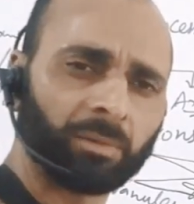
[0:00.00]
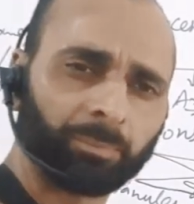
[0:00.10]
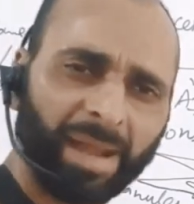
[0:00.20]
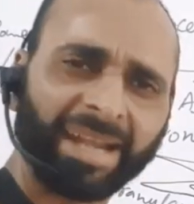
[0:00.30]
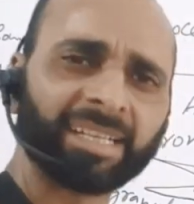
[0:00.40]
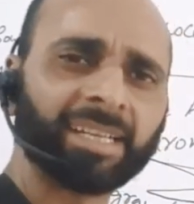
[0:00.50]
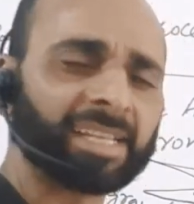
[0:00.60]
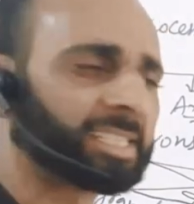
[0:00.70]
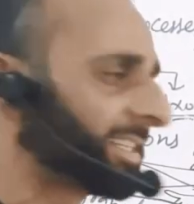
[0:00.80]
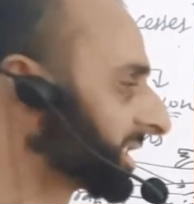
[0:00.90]
fatty
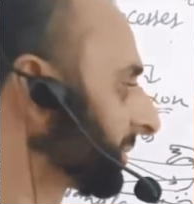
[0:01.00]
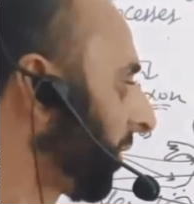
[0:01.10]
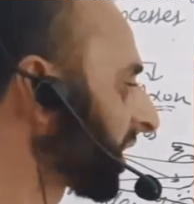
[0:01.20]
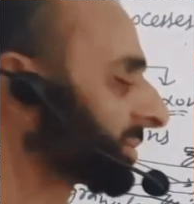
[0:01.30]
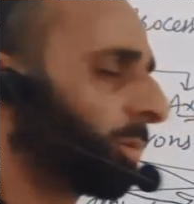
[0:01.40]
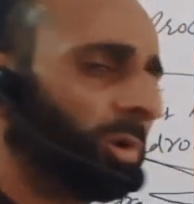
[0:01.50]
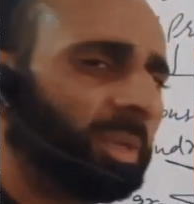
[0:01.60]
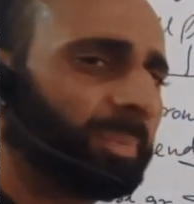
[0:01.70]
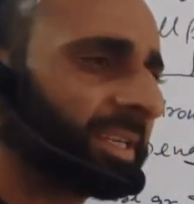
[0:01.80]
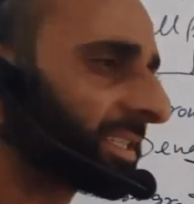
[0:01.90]
acid
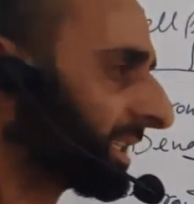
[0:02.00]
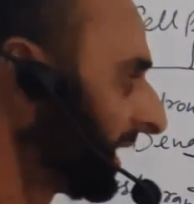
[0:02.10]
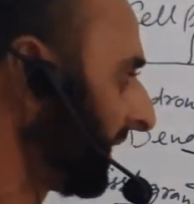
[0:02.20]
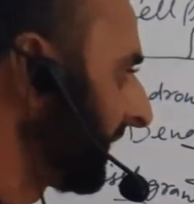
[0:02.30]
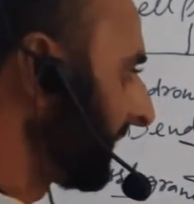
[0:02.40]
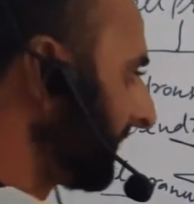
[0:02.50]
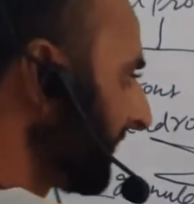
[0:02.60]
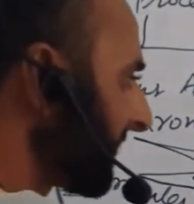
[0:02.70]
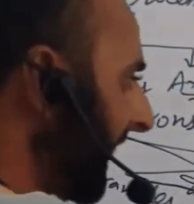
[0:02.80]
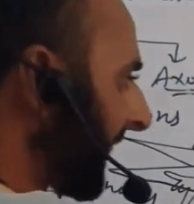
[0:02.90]
phospholipids.
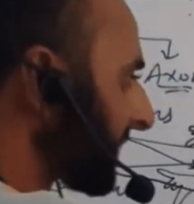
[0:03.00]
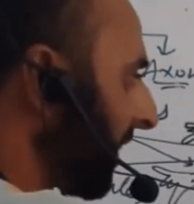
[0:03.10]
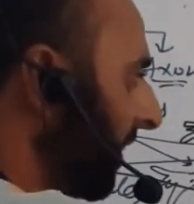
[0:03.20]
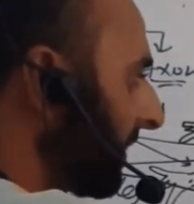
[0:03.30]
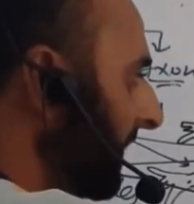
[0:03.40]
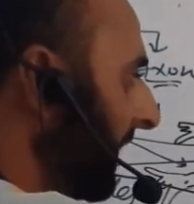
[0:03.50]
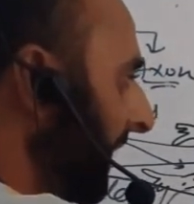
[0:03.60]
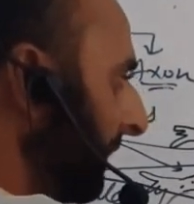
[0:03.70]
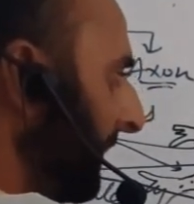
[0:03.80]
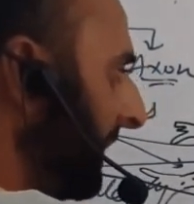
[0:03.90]
This axon
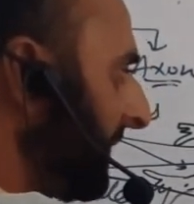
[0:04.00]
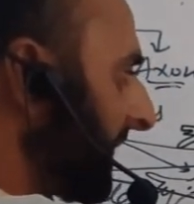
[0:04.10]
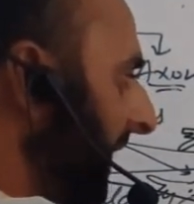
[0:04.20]
may be